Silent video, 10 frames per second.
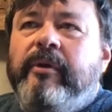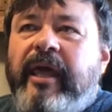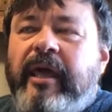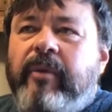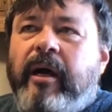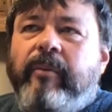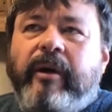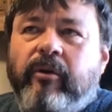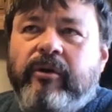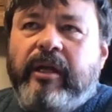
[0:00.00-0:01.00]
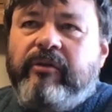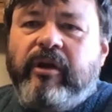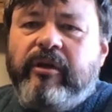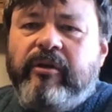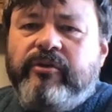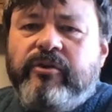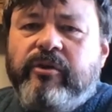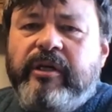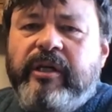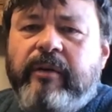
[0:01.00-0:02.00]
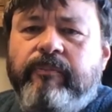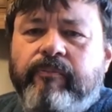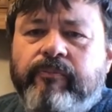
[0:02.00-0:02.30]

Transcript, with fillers: came up. I don't know, did I tell you this story yet?